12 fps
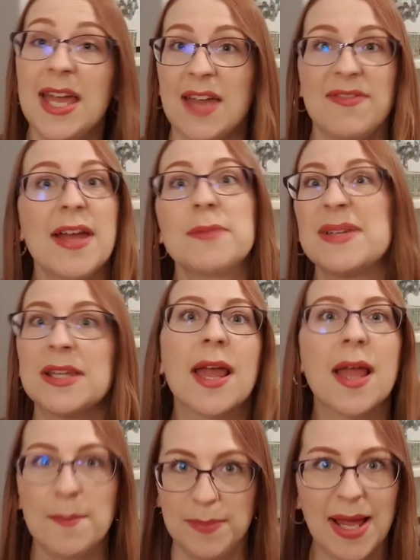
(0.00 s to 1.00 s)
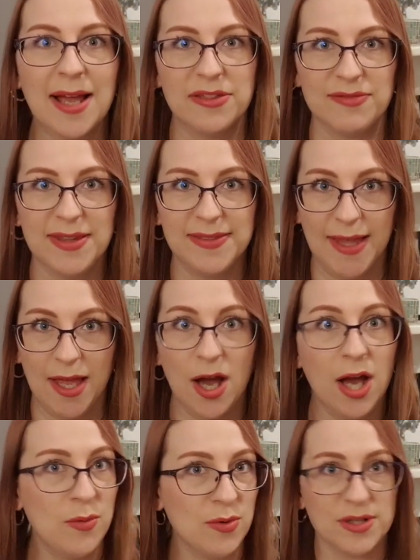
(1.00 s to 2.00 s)
if there had been like black thread there,
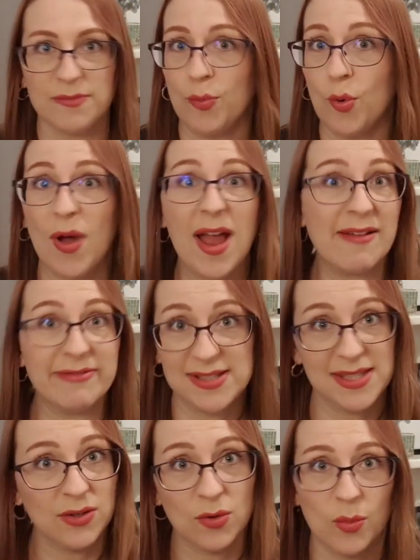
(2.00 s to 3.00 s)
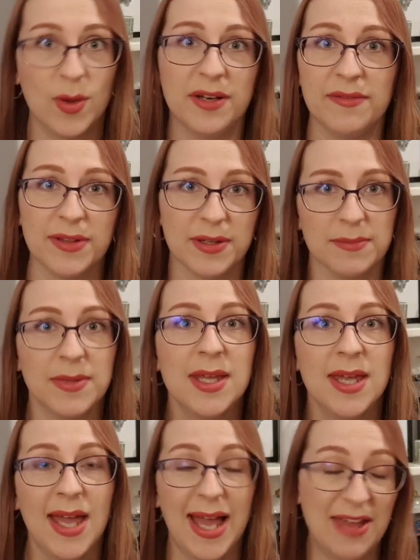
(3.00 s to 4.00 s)
I would have bought every single one of them.
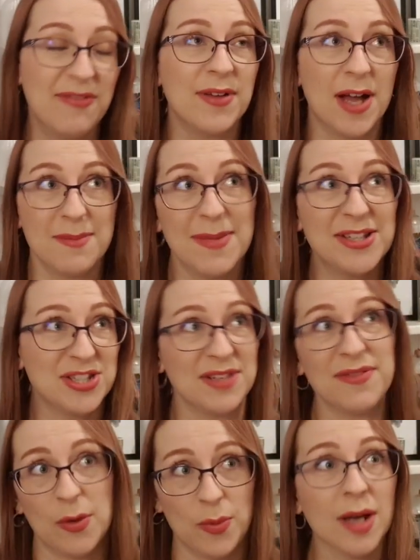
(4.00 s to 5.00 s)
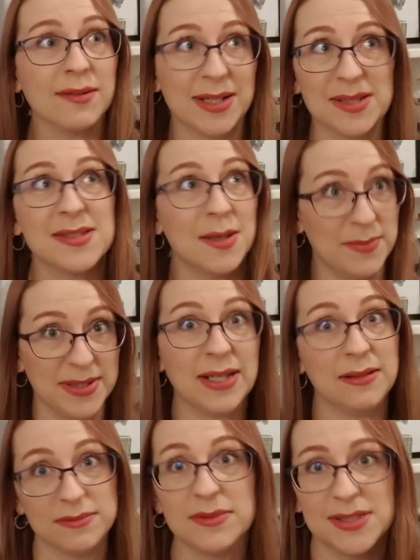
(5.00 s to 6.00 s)
I imagine if there were any,
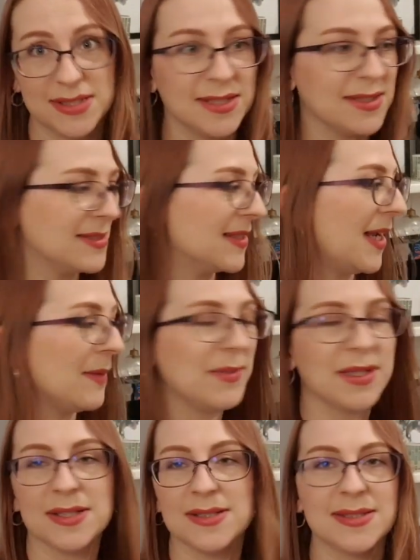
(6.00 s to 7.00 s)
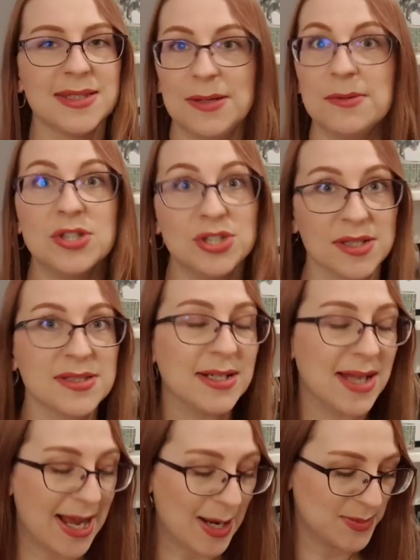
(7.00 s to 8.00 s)
somebody did the same, because it was just
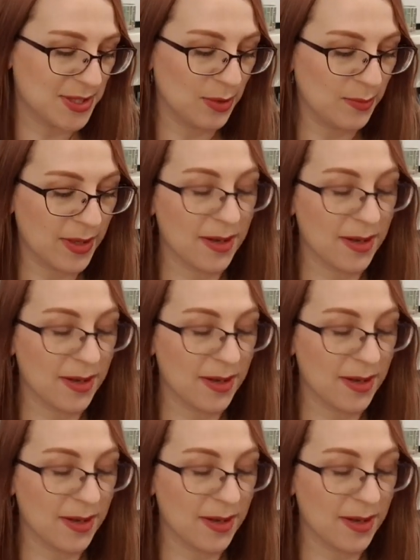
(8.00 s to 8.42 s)
an absolute